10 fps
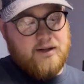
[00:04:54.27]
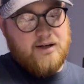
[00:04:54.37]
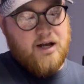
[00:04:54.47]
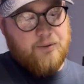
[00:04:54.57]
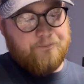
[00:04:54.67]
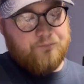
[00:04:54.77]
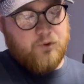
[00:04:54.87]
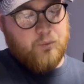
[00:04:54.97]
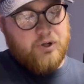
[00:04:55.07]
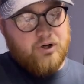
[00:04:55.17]
Now,
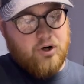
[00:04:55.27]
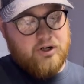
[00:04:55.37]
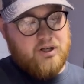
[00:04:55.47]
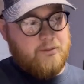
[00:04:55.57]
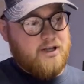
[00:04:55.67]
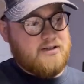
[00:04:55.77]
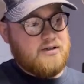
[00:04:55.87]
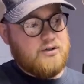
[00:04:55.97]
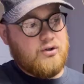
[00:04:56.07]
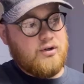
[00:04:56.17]
one argument
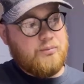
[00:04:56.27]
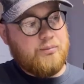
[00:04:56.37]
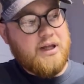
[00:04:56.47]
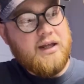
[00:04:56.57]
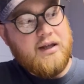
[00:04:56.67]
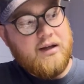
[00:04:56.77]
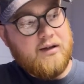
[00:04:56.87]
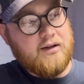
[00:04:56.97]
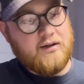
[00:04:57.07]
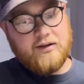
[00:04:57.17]
could be
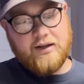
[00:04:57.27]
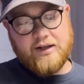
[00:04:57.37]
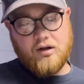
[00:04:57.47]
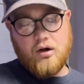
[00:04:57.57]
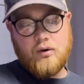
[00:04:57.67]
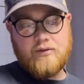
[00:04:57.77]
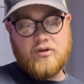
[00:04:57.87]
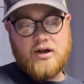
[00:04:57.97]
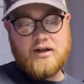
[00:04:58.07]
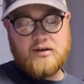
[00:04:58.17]
like, oh, I've
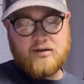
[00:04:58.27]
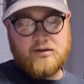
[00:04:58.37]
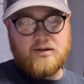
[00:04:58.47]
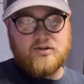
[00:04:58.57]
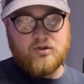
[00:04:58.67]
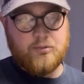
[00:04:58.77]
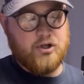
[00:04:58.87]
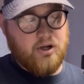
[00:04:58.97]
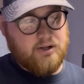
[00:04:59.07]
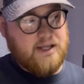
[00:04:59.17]
got a super
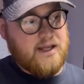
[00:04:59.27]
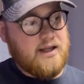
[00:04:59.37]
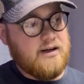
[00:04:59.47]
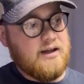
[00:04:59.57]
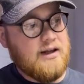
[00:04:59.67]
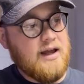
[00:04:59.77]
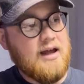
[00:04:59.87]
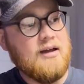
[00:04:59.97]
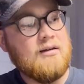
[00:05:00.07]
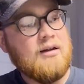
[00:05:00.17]
young kid
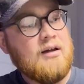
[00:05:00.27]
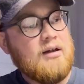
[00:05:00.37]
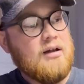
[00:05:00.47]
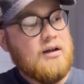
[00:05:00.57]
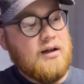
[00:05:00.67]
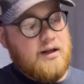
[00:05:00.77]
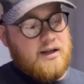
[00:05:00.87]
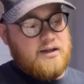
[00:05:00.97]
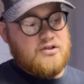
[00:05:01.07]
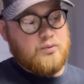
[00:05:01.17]
and
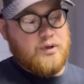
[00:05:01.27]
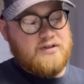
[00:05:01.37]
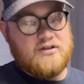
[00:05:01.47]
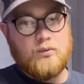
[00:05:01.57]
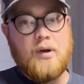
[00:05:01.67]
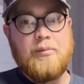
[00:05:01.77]
he just wants to rip